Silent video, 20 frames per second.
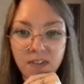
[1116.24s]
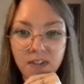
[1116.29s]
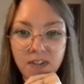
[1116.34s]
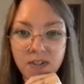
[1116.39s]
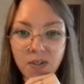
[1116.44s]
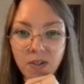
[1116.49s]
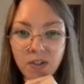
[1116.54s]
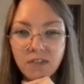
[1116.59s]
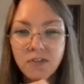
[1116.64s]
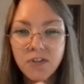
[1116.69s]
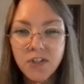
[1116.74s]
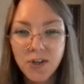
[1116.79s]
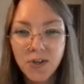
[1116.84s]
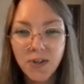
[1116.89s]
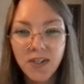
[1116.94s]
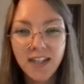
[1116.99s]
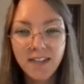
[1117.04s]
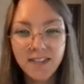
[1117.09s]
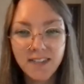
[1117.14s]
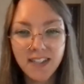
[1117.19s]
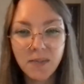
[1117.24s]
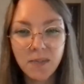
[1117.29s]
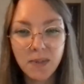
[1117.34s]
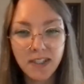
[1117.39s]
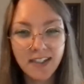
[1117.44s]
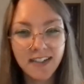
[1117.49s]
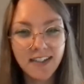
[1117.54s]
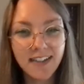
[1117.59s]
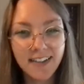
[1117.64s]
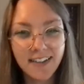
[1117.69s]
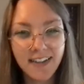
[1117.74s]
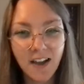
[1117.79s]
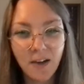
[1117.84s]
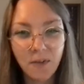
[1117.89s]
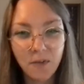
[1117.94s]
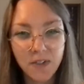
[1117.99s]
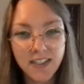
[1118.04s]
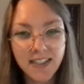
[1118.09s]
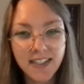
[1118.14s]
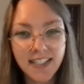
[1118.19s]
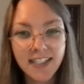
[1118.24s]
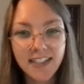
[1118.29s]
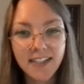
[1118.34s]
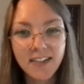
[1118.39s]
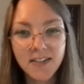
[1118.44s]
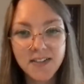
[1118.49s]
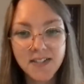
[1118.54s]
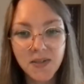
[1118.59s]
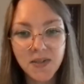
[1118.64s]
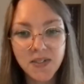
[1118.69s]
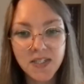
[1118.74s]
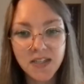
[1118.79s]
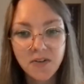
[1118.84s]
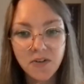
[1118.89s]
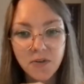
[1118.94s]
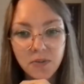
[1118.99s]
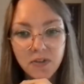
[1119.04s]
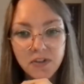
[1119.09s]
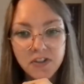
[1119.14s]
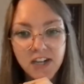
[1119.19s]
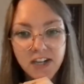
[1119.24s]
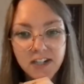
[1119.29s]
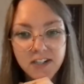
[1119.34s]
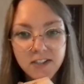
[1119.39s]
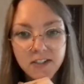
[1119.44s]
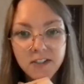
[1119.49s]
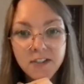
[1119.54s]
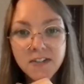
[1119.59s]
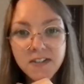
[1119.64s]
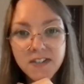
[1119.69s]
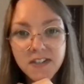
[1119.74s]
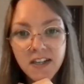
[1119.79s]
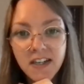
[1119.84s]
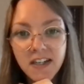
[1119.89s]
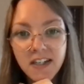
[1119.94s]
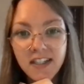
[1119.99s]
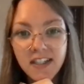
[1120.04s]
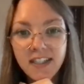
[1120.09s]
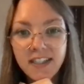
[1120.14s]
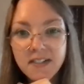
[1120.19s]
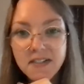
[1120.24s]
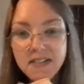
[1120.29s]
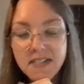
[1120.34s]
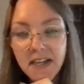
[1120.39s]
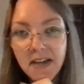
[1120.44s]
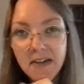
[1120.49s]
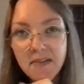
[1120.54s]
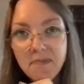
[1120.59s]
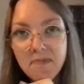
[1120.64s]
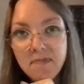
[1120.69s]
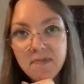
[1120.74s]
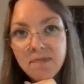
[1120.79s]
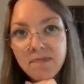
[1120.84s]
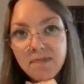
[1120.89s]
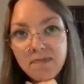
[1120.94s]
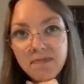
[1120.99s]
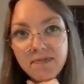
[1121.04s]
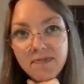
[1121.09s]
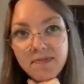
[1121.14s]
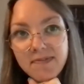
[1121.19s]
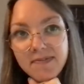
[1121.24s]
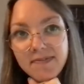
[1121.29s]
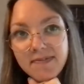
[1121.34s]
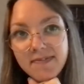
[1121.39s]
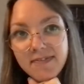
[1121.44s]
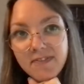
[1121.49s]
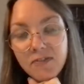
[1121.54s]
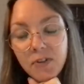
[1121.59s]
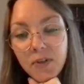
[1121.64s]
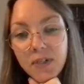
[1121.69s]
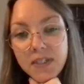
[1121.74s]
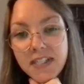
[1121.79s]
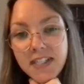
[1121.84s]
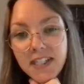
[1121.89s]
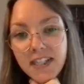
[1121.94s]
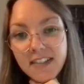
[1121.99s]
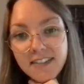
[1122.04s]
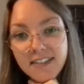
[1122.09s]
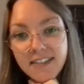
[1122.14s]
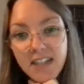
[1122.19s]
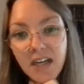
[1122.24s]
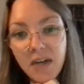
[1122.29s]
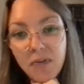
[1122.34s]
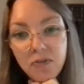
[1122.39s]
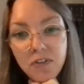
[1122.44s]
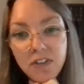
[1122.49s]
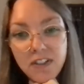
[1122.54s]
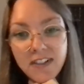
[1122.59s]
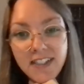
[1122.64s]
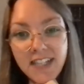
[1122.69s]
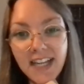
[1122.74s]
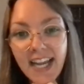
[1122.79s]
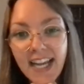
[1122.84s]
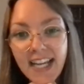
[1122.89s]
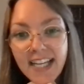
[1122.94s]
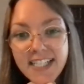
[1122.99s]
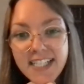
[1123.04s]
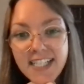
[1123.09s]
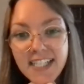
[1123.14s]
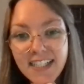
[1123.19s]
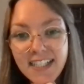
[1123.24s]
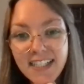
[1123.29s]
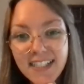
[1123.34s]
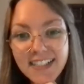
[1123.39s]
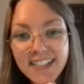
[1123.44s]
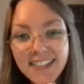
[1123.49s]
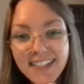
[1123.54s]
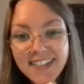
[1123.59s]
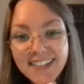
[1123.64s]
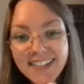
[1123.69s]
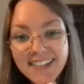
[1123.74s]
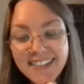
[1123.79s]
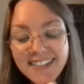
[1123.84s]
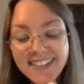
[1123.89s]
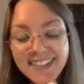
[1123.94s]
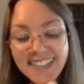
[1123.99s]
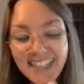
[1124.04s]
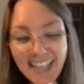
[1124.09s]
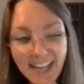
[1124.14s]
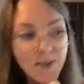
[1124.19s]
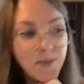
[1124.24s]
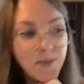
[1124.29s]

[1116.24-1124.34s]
sort of jokingly, but not really, associate with projectors, is focusing on comfort and yeah.